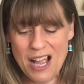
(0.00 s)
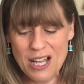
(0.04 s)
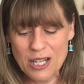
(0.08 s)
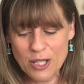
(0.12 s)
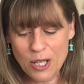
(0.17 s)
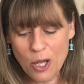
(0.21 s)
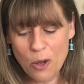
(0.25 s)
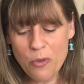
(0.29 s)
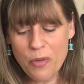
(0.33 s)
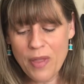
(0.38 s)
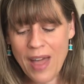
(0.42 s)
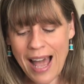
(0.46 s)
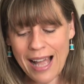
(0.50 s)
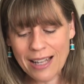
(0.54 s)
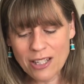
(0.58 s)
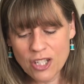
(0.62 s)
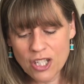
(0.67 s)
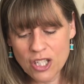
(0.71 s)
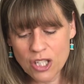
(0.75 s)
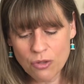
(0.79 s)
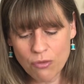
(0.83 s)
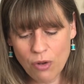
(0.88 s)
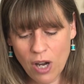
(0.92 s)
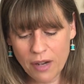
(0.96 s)
So that
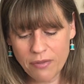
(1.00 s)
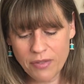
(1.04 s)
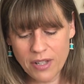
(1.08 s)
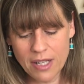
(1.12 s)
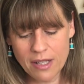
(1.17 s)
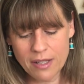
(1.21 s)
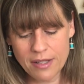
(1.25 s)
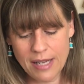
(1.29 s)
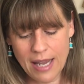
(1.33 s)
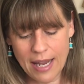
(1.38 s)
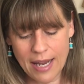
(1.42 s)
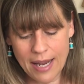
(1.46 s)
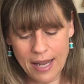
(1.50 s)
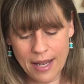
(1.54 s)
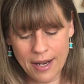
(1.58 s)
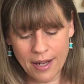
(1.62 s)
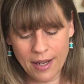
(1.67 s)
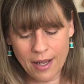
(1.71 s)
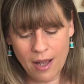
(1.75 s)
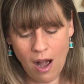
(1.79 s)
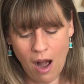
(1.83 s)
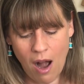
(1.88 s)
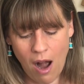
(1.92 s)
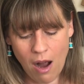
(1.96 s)
just arrived the other day and I
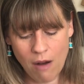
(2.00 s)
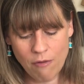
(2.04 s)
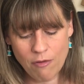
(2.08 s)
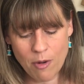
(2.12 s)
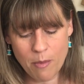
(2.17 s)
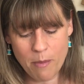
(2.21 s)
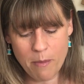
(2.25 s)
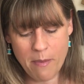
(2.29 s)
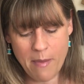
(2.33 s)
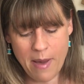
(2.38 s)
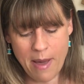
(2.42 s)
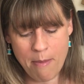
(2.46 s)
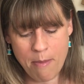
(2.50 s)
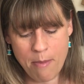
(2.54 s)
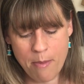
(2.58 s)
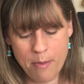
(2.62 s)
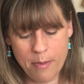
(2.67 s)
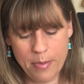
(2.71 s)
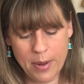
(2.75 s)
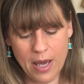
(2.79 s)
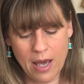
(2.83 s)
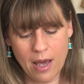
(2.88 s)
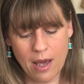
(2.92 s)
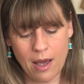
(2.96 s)
can't
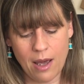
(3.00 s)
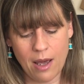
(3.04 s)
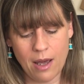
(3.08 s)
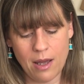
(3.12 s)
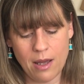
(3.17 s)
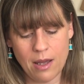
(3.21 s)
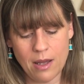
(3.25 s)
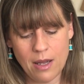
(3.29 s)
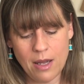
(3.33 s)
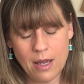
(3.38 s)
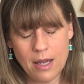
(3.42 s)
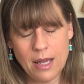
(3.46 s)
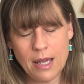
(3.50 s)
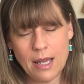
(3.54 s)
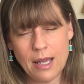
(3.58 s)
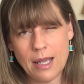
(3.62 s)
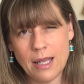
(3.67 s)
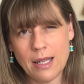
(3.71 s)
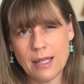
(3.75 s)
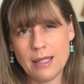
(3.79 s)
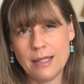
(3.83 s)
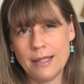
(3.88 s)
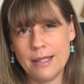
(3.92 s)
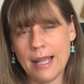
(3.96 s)
remember
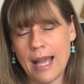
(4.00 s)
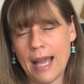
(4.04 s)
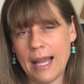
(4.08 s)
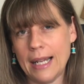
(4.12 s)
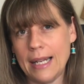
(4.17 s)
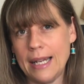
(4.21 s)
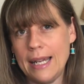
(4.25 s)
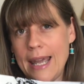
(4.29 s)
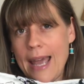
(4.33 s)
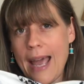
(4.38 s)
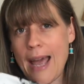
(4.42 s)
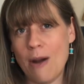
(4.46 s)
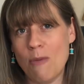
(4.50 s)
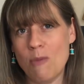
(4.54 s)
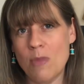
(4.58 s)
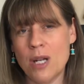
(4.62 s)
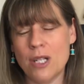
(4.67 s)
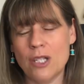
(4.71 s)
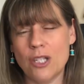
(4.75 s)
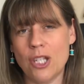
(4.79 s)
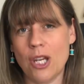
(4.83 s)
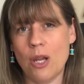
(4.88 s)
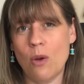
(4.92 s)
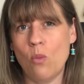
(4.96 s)
exactly how
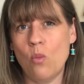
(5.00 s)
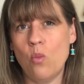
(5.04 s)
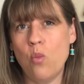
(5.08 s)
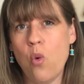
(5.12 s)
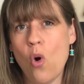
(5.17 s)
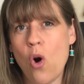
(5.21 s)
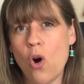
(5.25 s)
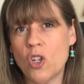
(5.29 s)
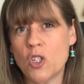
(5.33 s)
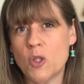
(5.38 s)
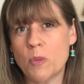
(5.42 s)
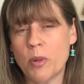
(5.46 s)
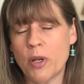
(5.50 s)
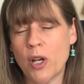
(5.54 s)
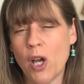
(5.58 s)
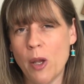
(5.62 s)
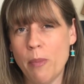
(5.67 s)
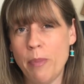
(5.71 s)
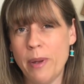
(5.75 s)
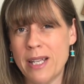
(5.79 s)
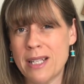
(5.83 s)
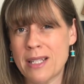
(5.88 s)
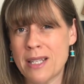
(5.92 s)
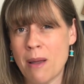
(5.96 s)
much it was, but I
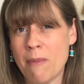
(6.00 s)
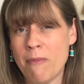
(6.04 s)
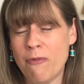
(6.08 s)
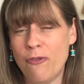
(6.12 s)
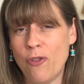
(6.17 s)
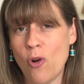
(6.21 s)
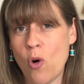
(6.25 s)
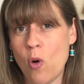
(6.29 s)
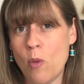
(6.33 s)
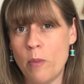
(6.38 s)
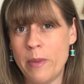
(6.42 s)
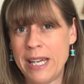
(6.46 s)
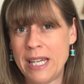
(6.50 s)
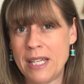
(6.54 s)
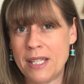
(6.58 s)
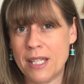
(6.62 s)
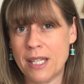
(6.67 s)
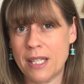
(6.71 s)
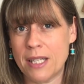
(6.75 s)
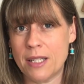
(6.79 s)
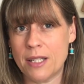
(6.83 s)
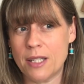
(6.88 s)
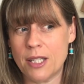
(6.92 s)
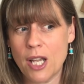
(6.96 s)
picked up four
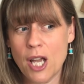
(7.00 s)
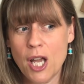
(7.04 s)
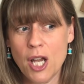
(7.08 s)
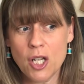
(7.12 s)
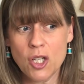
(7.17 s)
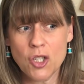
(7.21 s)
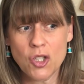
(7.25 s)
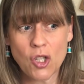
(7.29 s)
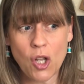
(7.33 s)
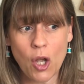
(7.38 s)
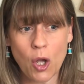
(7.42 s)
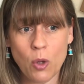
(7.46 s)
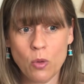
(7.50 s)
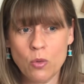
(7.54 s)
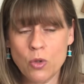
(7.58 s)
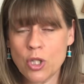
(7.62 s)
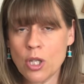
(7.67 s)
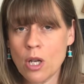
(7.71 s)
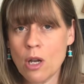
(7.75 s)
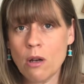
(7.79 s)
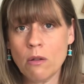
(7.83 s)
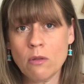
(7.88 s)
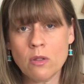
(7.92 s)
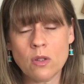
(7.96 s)
meters. So
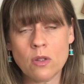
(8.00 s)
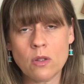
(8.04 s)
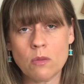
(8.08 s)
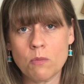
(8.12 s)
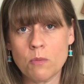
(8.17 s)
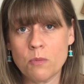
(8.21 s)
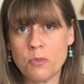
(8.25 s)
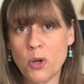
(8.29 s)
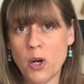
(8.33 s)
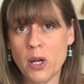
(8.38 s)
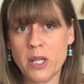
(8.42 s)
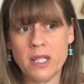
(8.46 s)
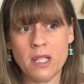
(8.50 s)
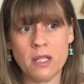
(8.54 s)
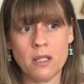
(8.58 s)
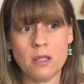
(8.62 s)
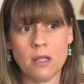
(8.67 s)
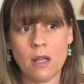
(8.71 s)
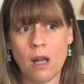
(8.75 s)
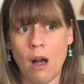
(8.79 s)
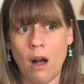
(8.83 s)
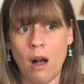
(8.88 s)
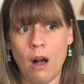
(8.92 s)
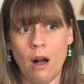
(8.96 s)
Shell's
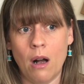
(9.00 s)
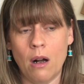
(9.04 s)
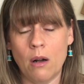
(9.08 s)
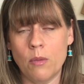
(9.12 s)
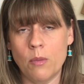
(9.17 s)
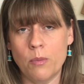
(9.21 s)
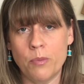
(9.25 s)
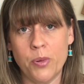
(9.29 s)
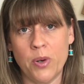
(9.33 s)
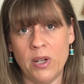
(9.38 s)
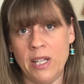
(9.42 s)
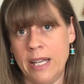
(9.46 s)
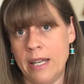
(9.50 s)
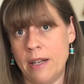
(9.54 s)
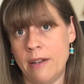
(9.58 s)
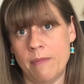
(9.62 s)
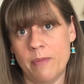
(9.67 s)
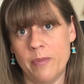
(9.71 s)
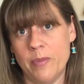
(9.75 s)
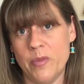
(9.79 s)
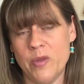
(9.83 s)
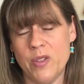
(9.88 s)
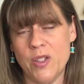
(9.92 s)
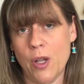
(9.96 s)
prices are brilliant.
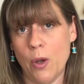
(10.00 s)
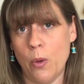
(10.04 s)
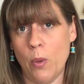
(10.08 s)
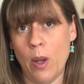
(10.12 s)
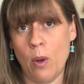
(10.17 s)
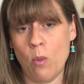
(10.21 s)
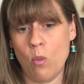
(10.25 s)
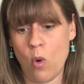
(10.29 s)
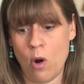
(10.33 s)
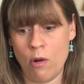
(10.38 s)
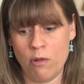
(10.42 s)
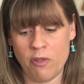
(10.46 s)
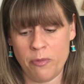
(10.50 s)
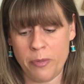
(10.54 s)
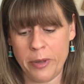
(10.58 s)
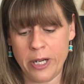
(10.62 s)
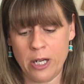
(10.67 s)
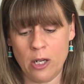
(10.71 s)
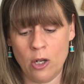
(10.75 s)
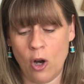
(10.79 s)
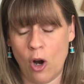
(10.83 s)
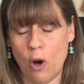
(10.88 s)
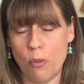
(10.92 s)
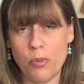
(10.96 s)
So it won't have
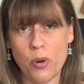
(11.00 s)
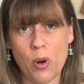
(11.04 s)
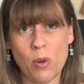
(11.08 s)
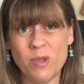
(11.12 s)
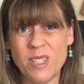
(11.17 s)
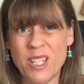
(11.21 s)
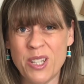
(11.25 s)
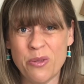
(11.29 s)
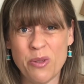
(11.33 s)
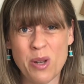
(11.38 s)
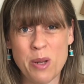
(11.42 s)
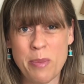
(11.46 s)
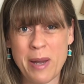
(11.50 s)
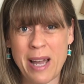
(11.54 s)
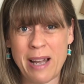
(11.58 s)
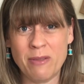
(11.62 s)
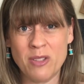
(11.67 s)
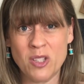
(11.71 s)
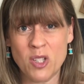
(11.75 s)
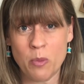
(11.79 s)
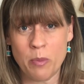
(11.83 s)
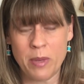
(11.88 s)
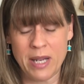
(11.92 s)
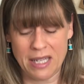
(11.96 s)
been a lot, probably three
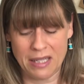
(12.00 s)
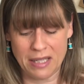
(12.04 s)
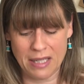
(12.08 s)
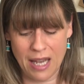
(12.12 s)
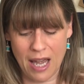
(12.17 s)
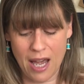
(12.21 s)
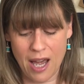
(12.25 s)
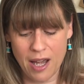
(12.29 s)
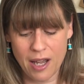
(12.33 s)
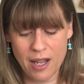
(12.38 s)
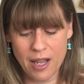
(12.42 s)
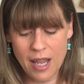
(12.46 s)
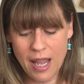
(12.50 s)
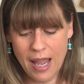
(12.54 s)
pounds a meter.